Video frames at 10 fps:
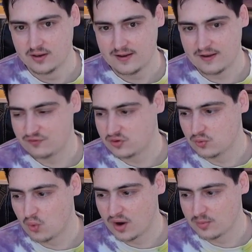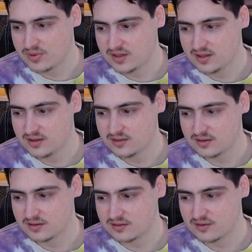If you want to be
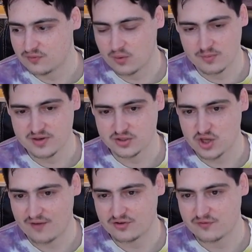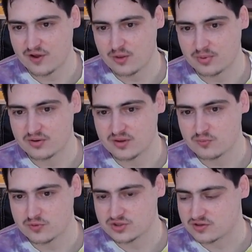a Java developer,
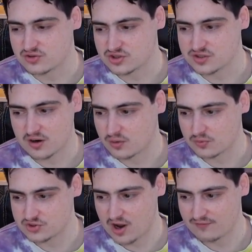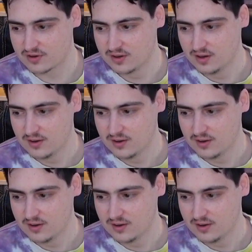then we should have just started with Java.